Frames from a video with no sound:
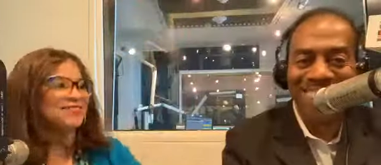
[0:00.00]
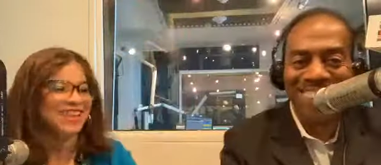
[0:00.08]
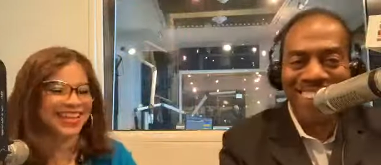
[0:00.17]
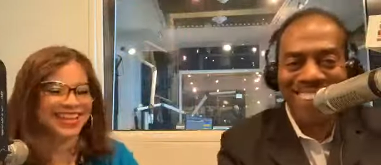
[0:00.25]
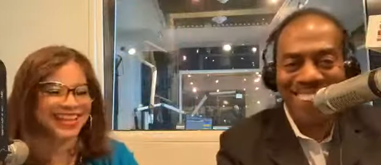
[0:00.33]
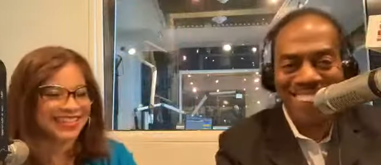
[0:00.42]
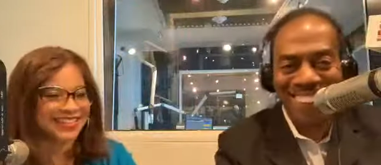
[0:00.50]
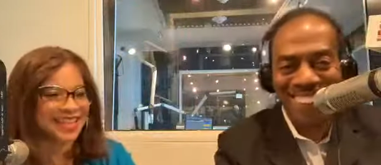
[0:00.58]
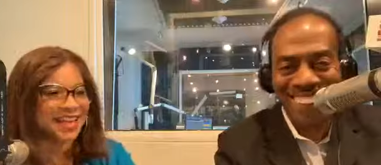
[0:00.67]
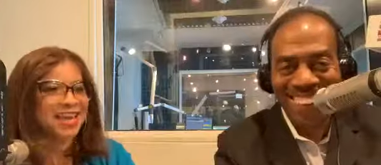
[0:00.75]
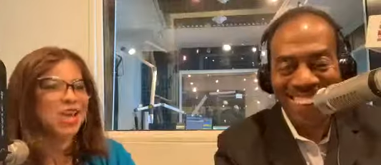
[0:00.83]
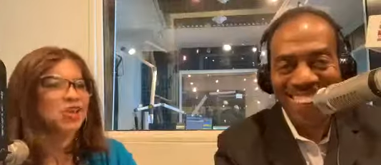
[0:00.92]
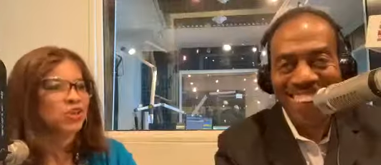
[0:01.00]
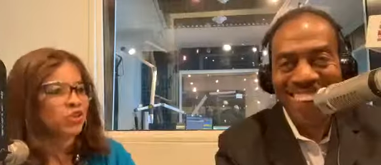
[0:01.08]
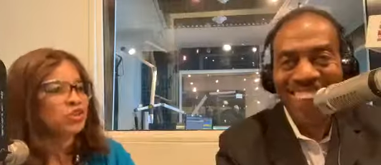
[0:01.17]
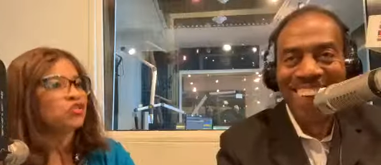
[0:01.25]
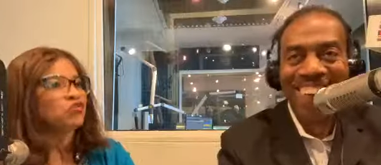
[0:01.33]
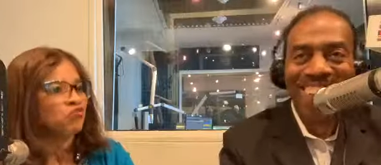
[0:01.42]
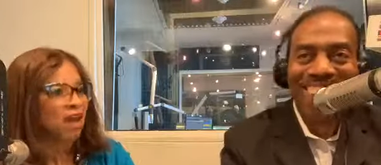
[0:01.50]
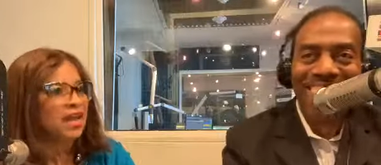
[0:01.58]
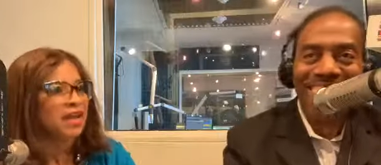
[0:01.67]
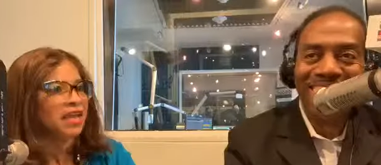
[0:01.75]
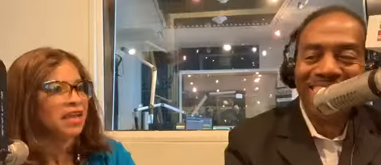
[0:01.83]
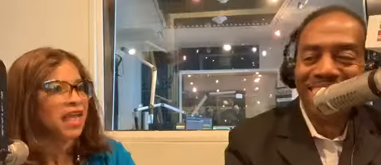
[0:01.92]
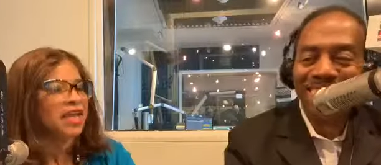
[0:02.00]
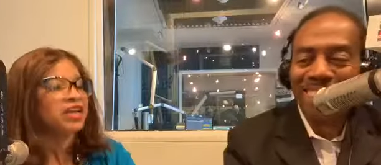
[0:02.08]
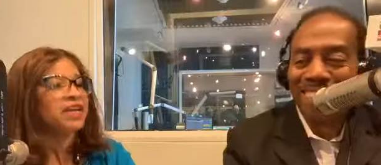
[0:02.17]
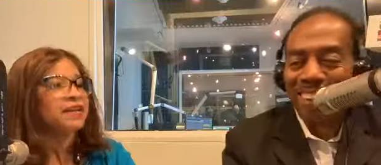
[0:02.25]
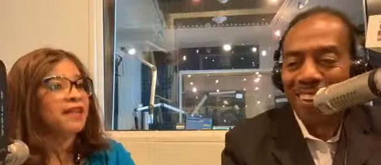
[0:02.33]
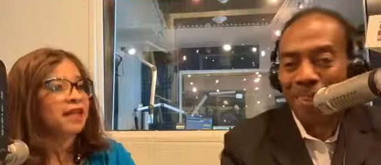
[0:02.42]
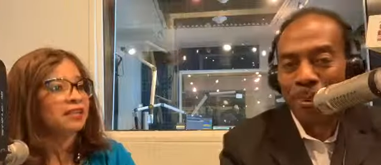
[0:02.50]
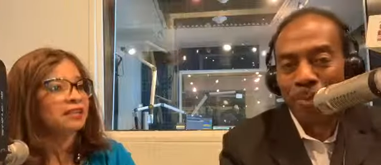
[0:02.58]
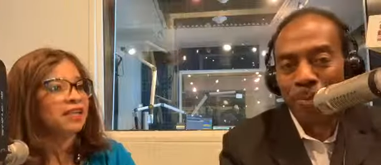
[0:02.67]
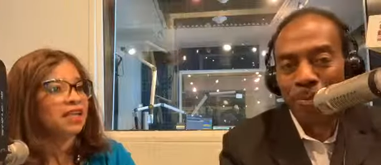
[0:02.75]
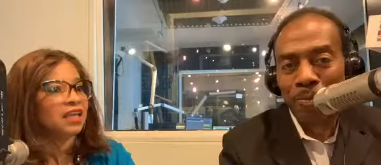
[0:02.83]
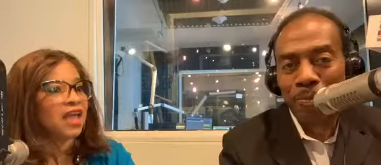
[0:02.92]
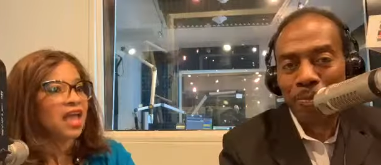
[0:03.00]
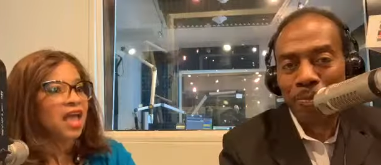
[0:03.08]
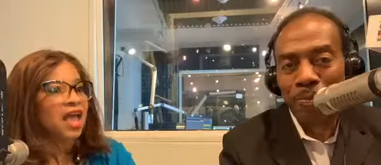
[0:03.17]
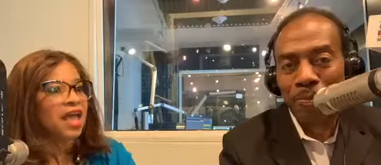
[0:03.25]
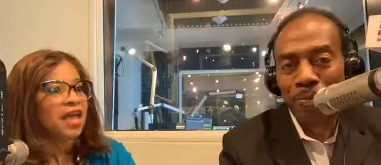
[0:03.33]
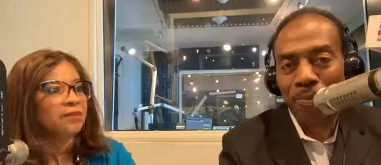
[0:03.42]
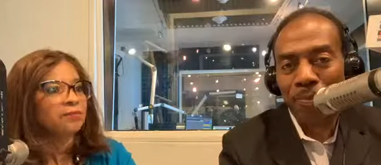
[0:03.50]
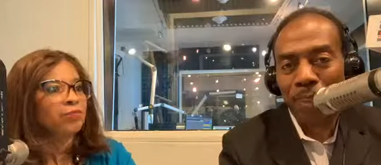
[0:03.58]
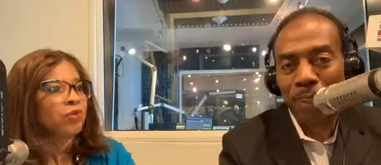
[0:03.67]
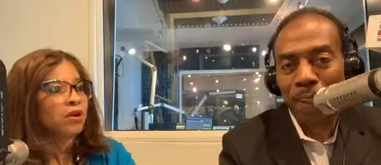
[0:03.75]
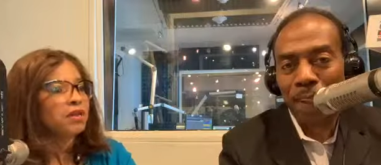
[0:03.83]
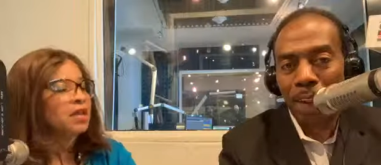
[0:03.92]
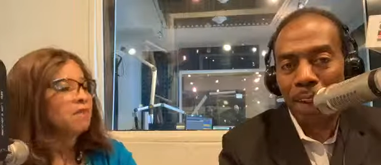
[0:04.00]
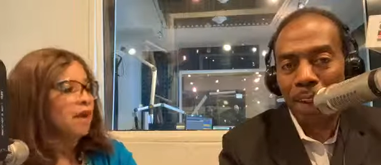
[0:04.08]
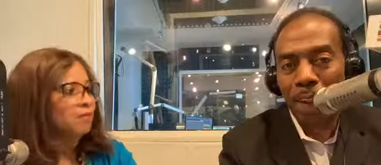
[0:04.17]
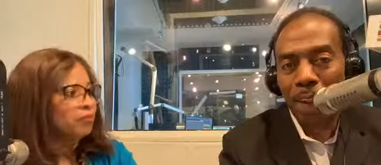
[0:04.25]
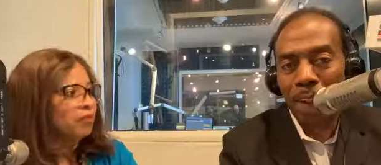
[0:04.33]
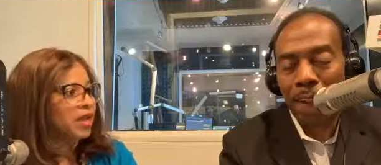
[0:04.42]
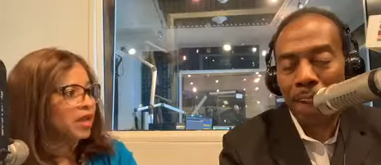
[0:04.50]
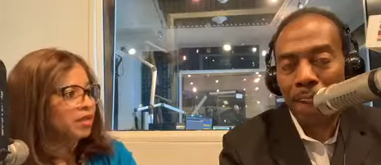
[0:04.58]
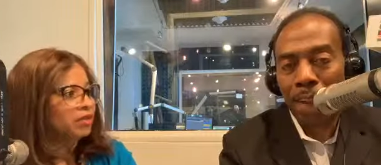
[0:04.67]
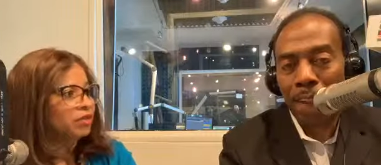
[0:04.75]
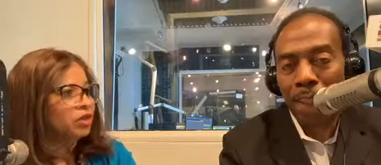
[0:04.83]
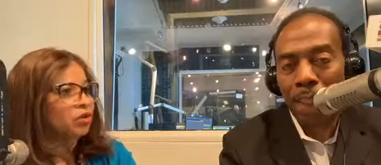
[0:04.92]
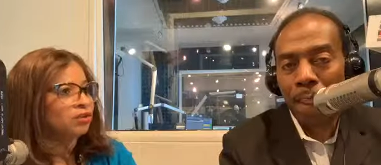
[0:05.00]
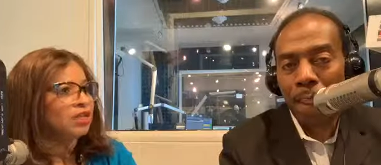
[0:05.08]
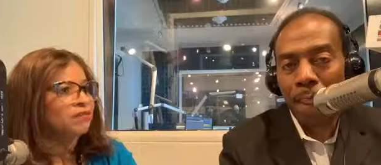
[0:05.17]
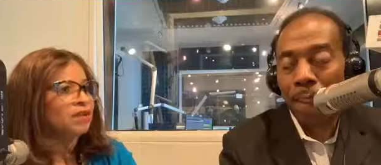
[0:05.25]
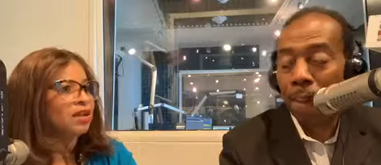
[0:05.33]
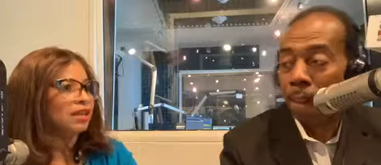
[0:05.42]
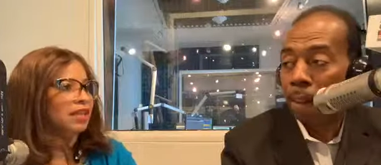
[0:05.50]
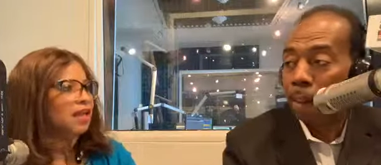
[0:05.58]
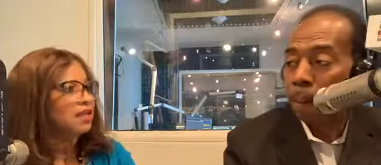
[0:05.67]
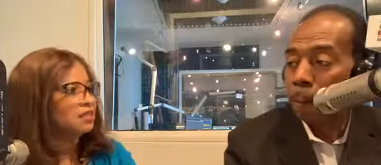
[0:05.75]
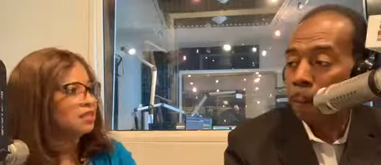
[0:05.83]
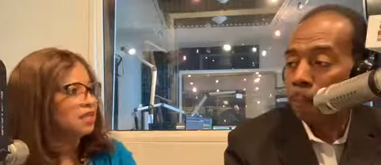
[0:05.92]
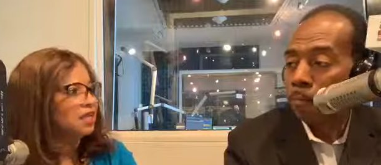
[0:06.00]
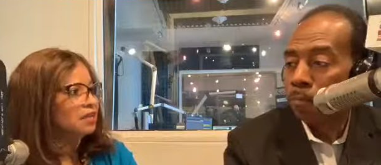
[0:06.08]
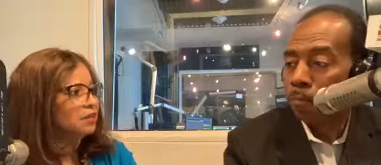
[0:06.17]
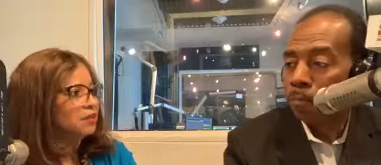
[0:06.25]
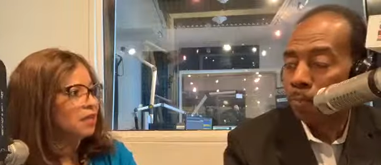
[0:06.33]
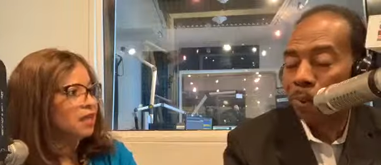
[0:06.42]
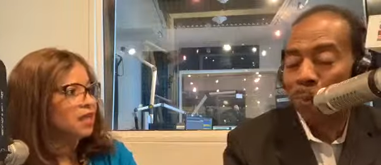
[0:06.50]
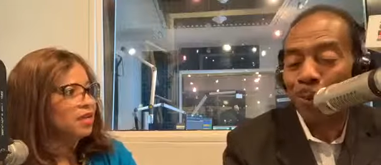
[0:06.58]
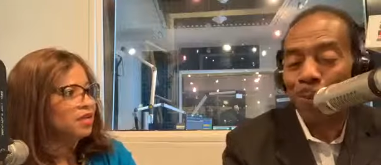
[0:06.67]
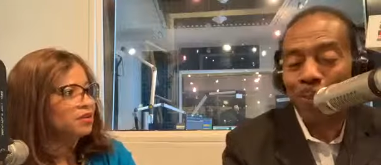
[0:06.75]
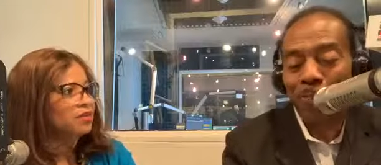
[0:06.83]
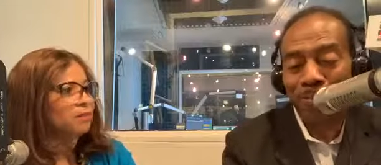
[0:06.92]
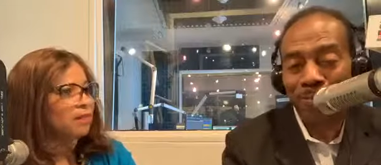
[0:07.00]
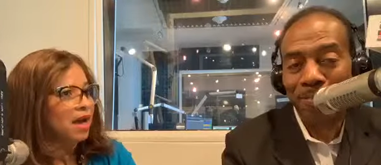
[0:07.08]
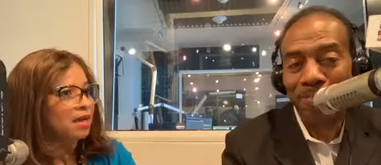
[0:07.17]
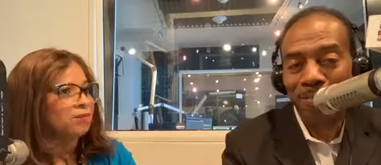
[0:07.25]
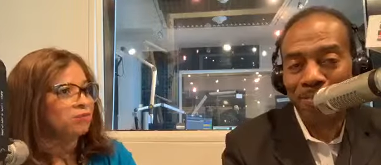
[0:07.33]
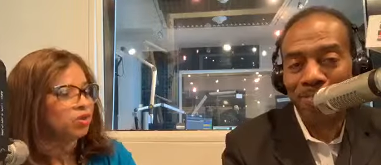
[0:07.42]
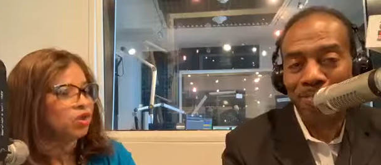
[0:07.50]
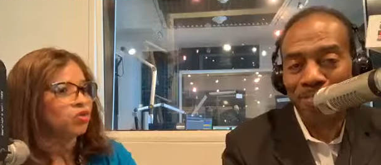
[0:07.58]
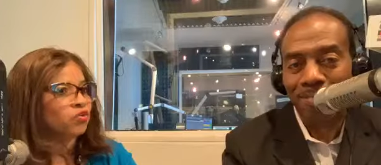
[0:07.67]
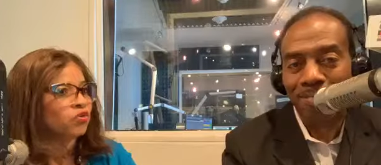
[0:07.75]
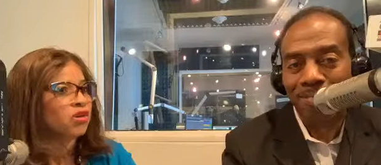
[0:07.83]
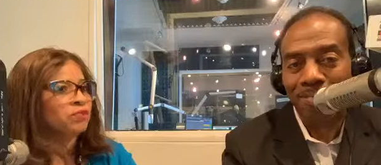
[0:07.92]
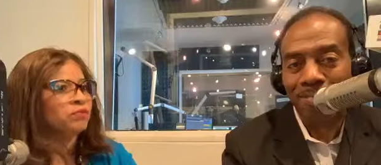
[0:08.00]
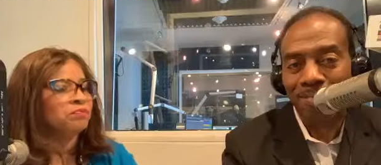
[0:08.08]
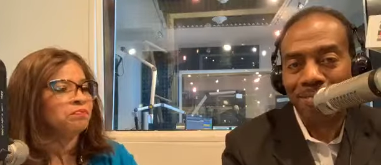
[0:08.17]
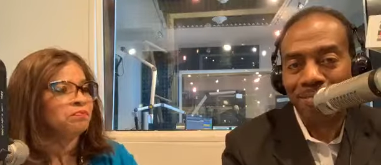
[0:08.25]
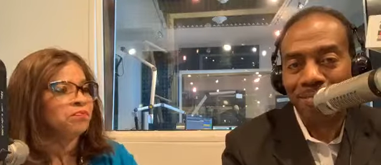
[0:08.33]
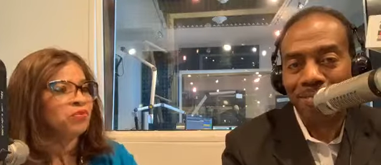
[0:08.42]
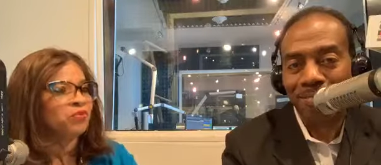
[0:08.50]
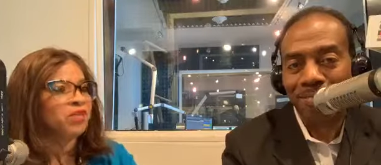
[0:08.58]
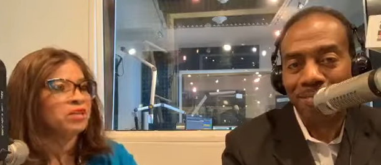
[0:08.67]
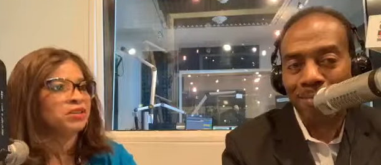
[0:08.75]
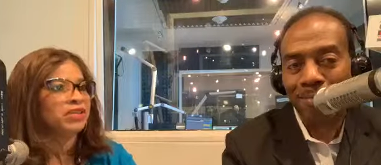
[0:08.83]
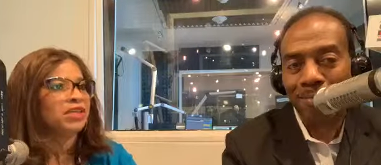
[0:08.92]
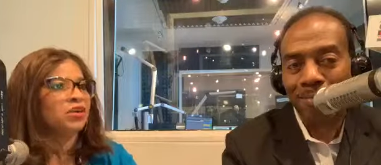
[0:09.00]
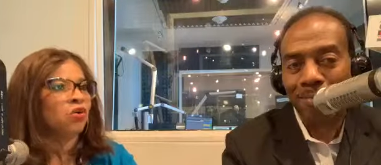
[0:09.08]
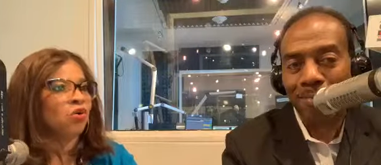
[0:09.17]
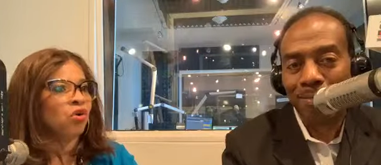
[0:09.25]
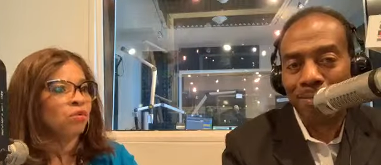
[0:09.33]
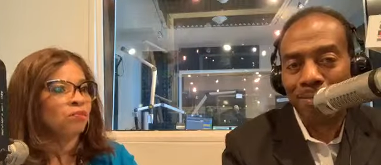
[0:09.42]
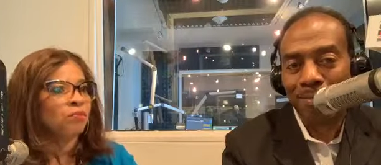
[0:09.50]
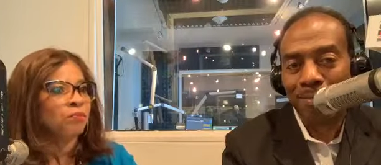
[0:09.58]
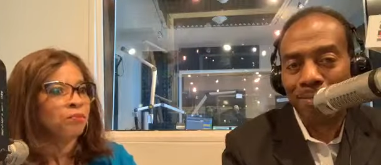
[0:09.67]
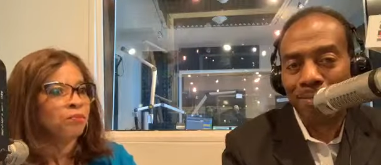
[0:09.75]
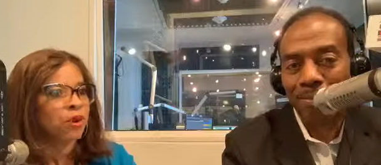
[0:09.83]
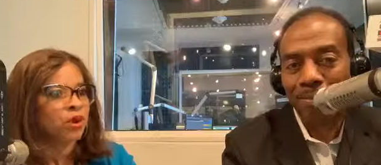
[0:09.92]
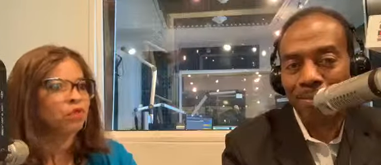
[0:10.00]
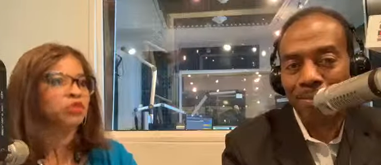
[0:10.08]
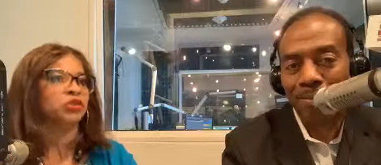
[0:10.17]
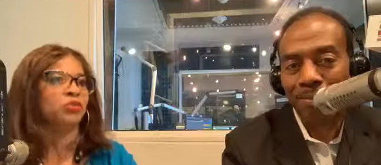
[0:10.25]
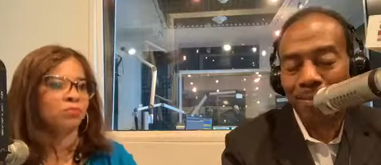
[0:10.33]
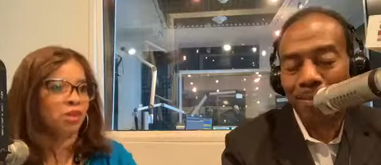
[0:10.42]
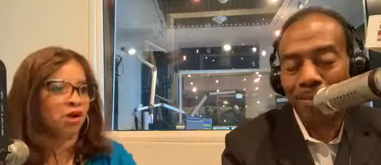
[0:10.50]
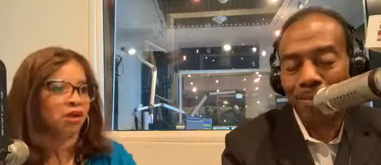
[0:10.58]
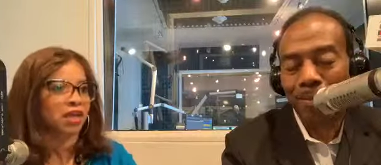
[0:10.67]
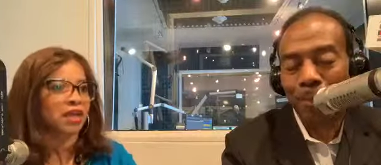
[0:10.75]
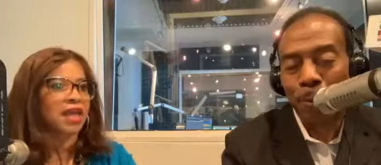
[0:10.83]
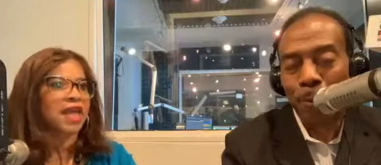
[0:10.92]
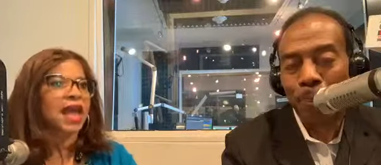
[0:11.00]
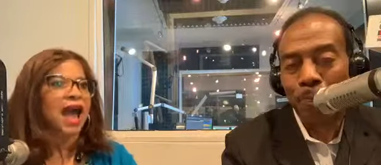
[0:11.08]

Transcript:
Speaker 1: what can I say? So just writing and connecting and broadening my brand. You know, leaving a legacy Ooh. is the bottom. You know, the real the real deal on personal blogging.